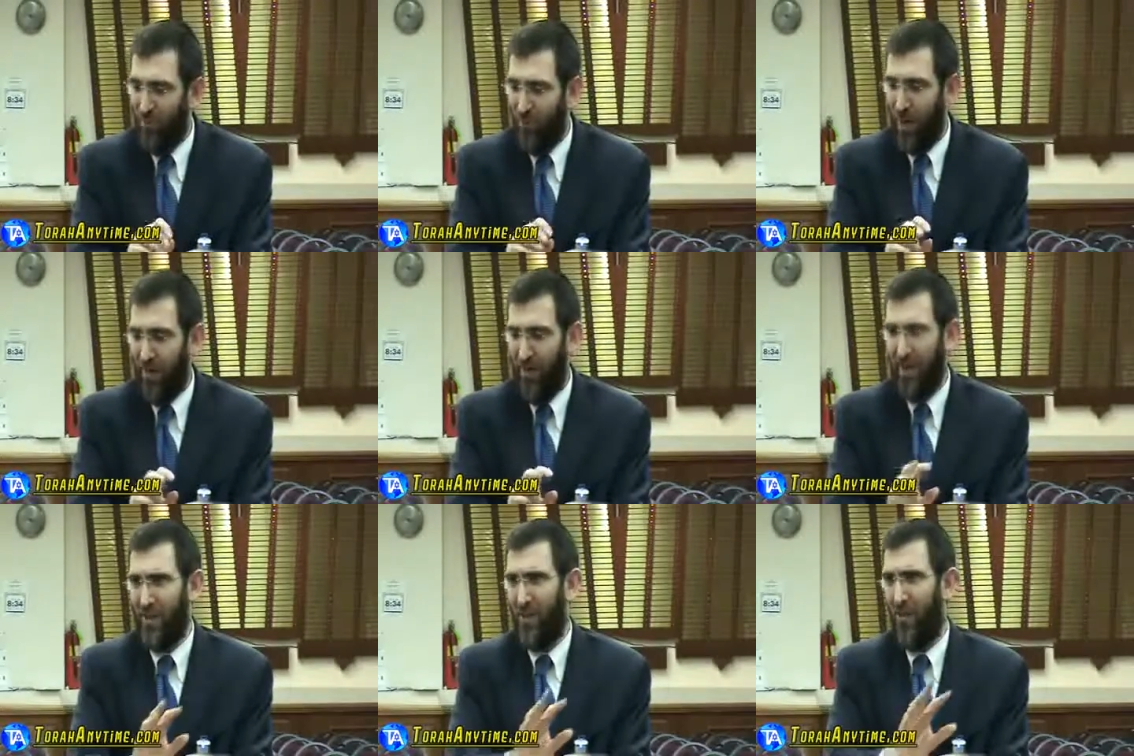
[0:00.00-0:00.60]

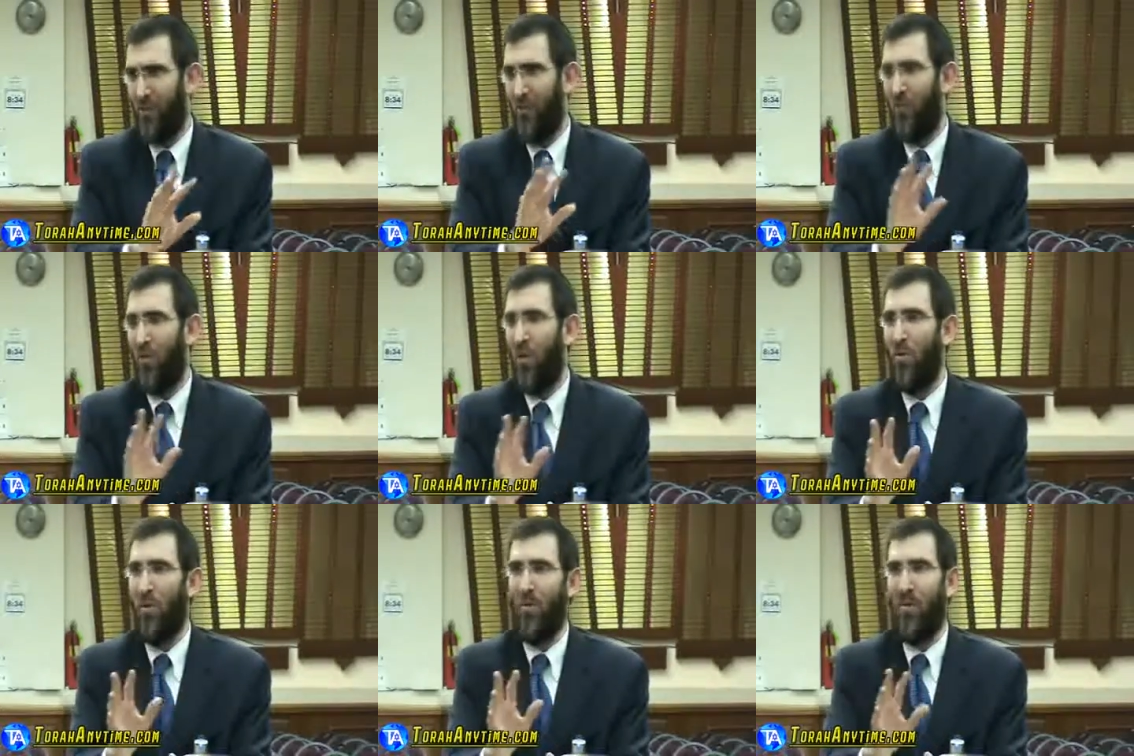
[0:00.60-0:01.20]
Okay, that's sort of the
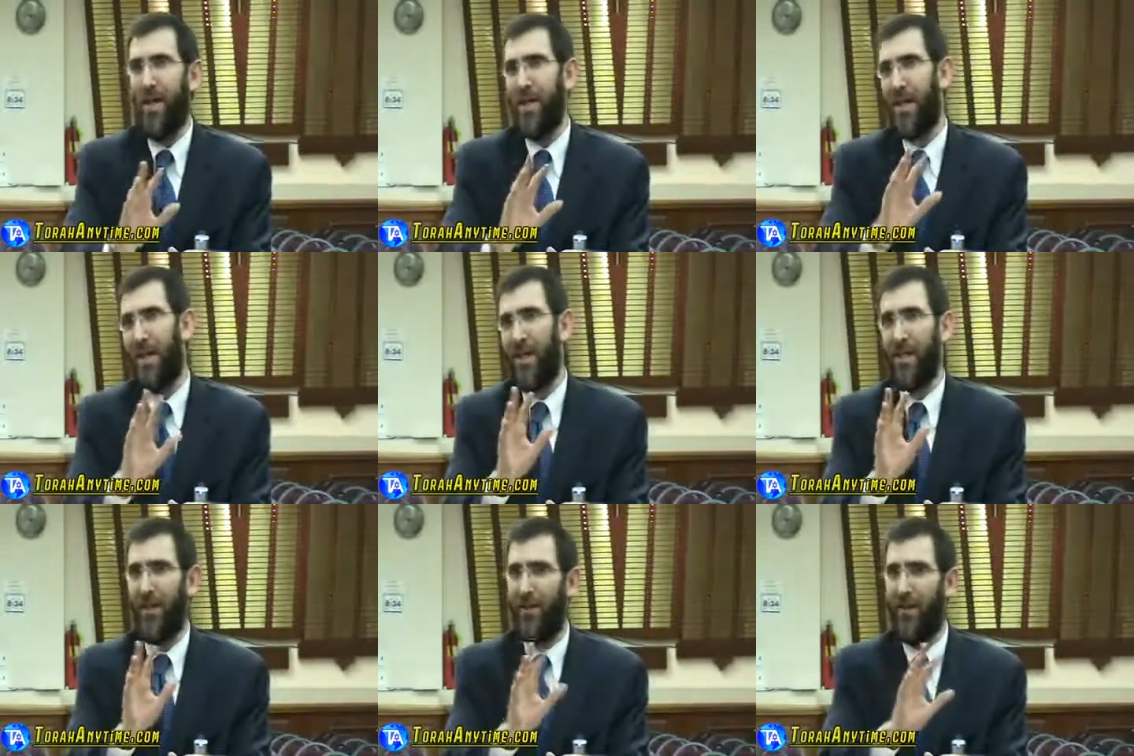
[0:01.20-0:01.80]
warm up. That's
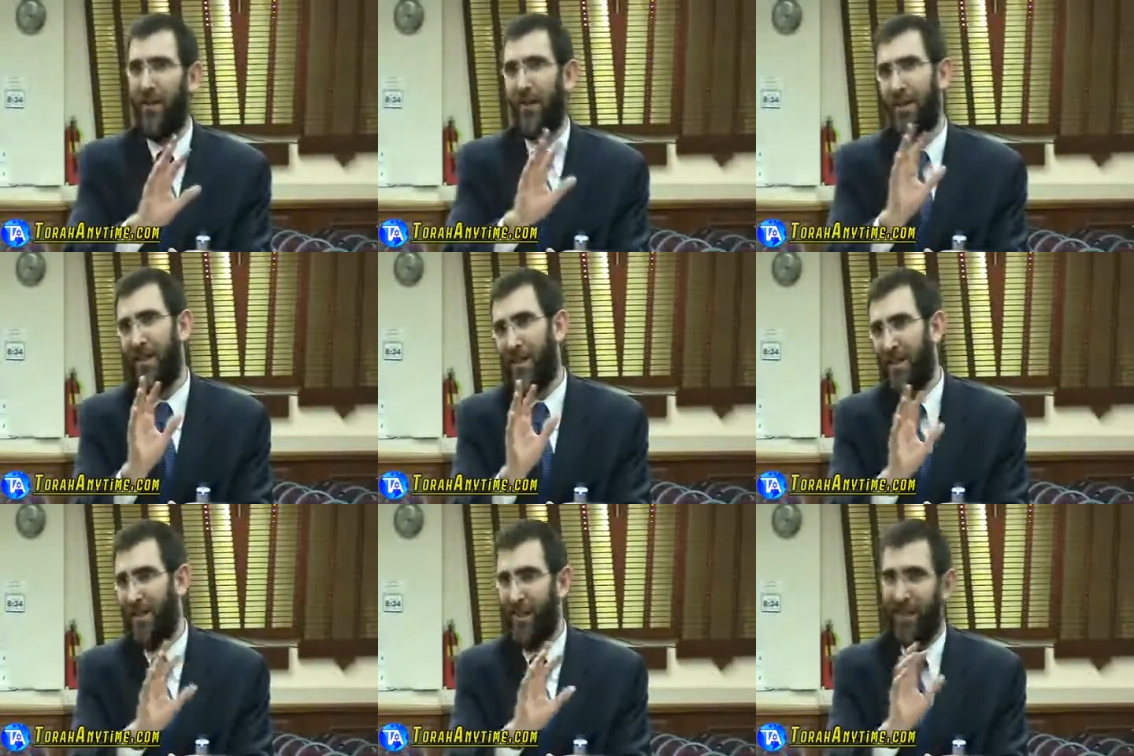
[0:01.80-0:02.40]
like a little,
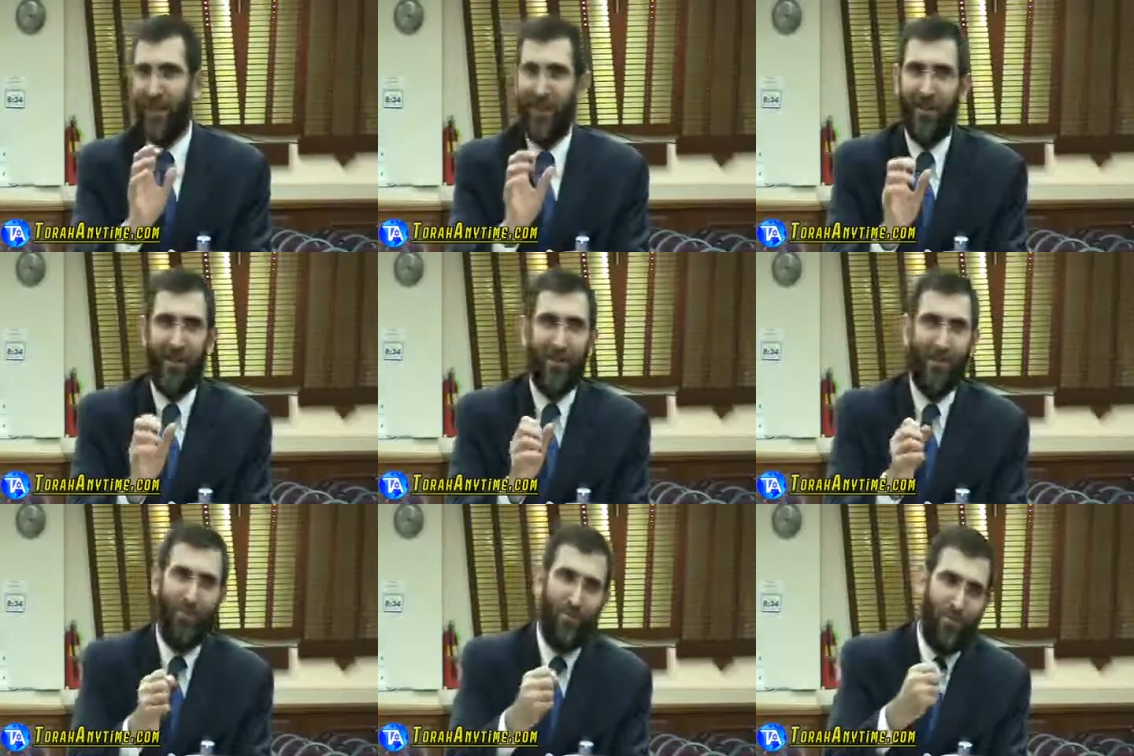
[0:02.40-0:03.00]
you know,
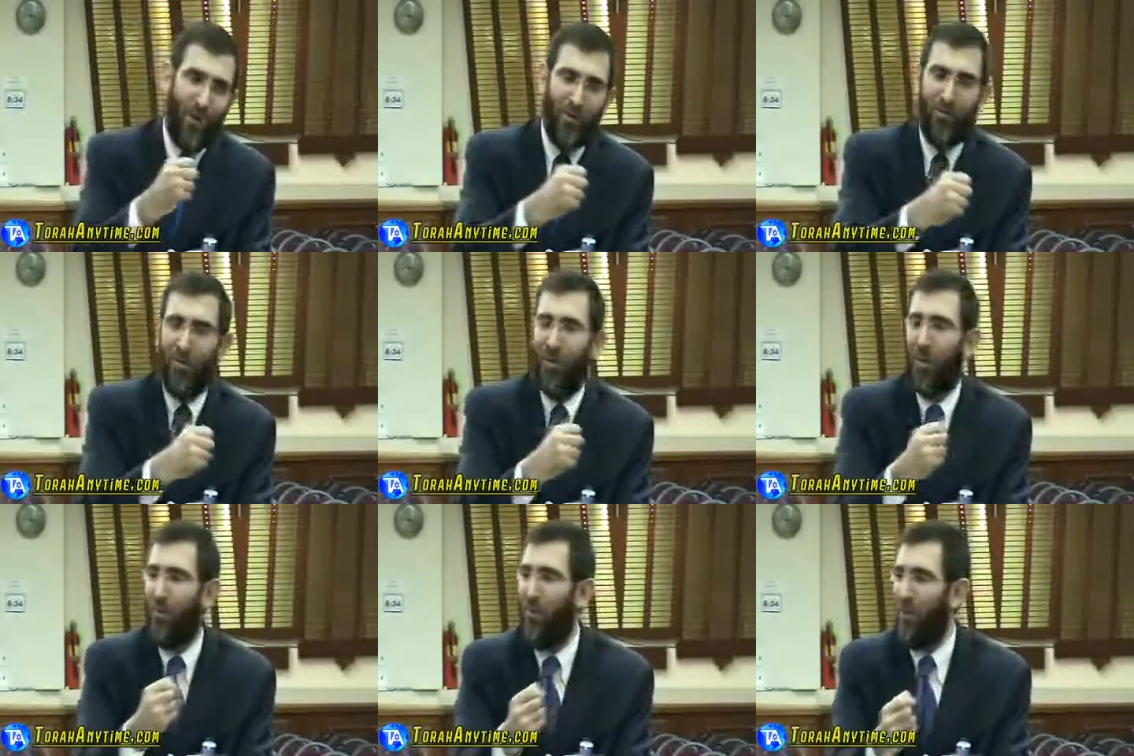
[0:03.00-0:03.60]
a little
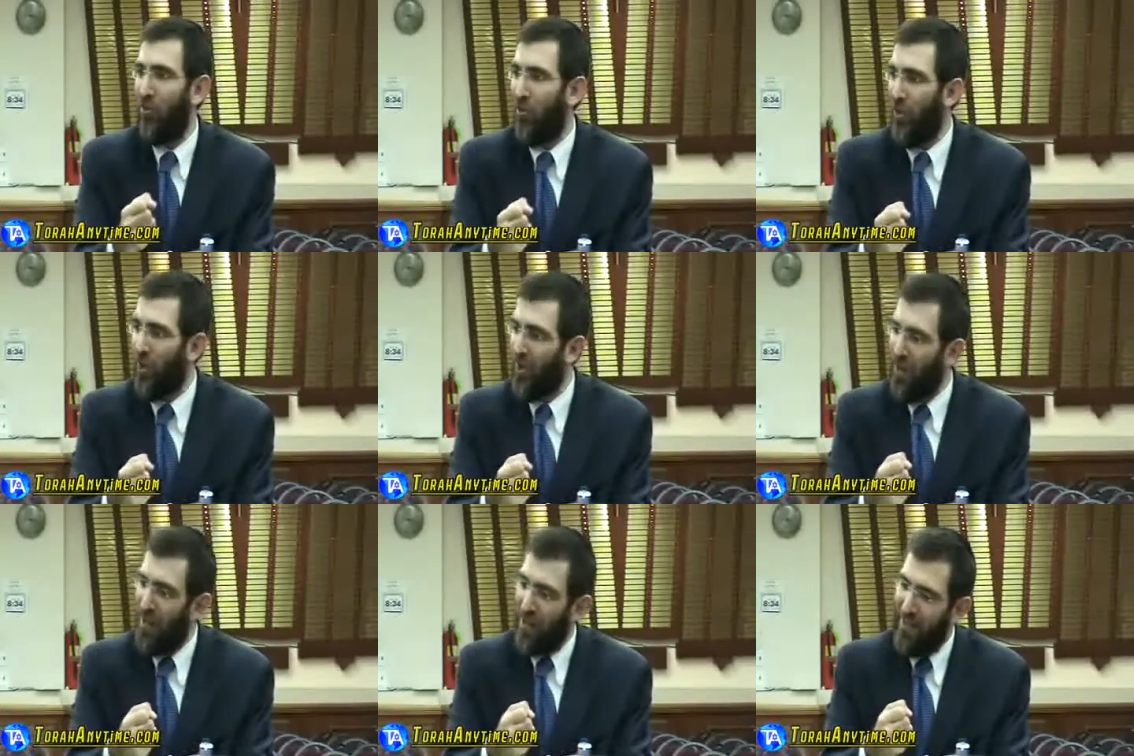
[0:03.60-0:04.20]
punch here, a little punch
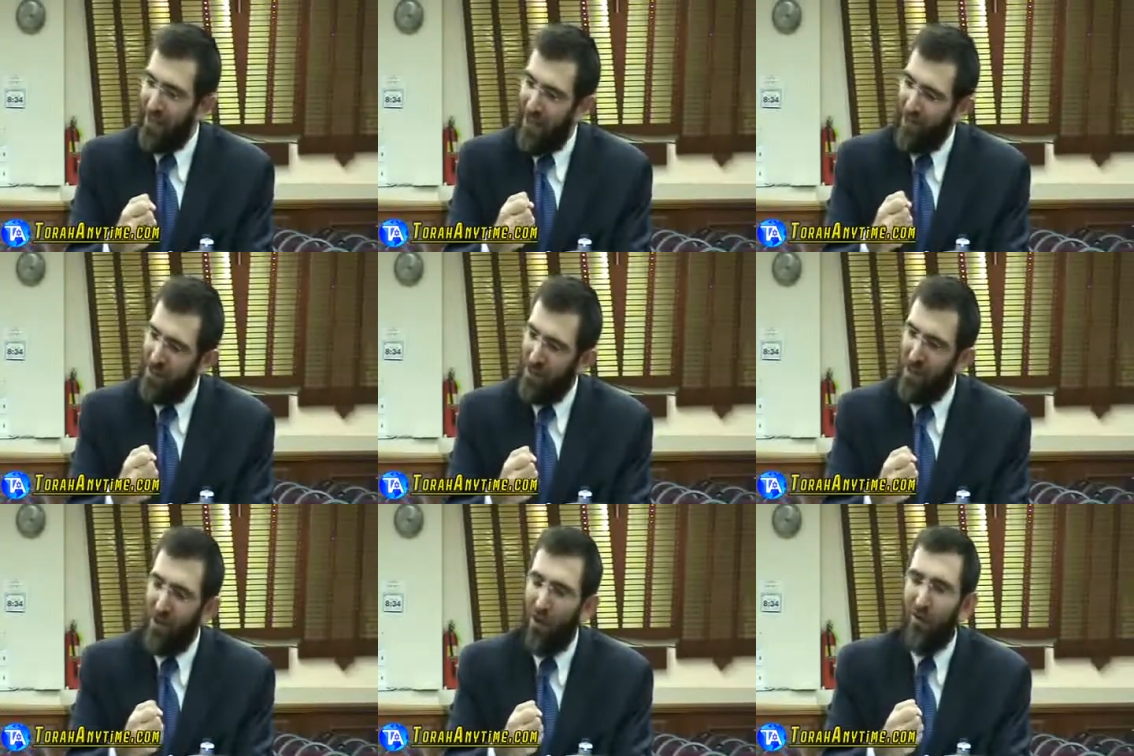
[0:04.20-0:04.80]
there.
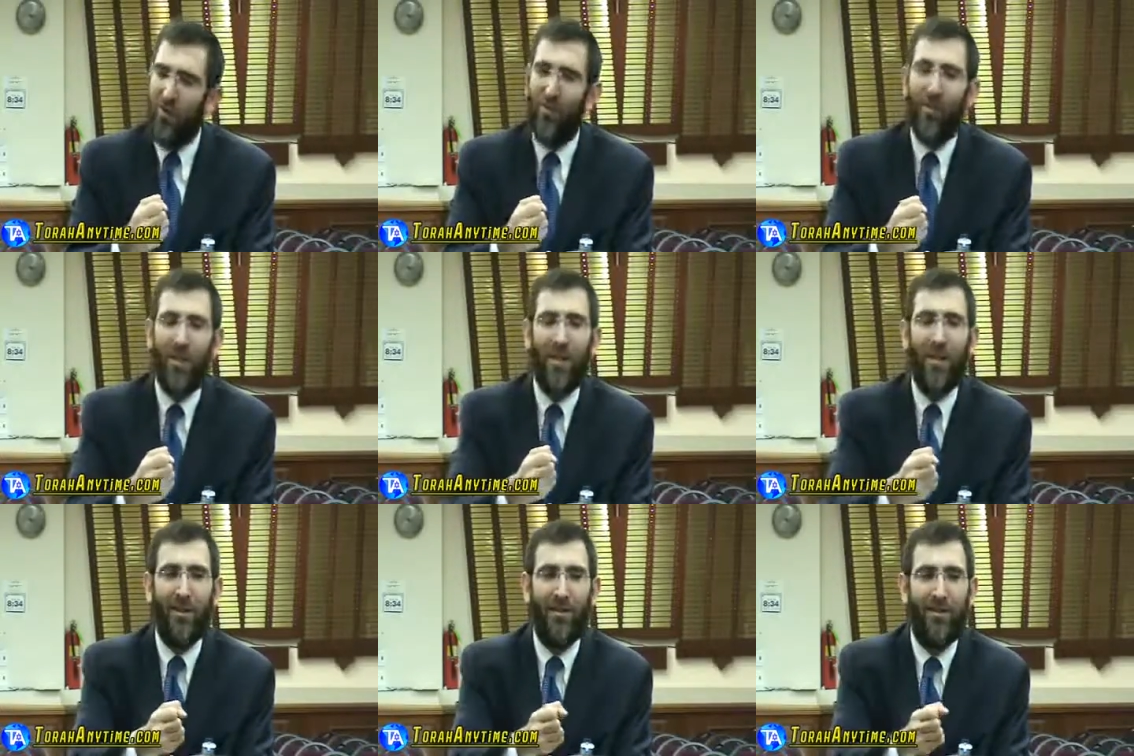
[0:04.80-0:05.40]
Now he's going to go in for
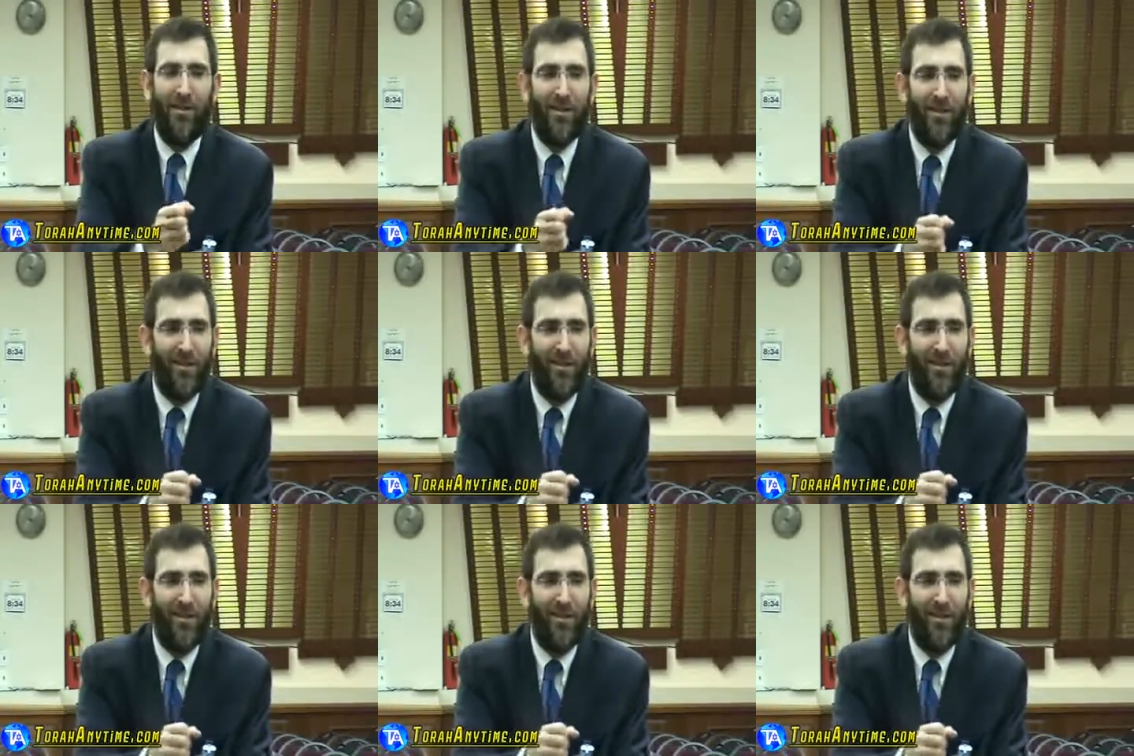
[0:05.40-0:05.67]
the kill.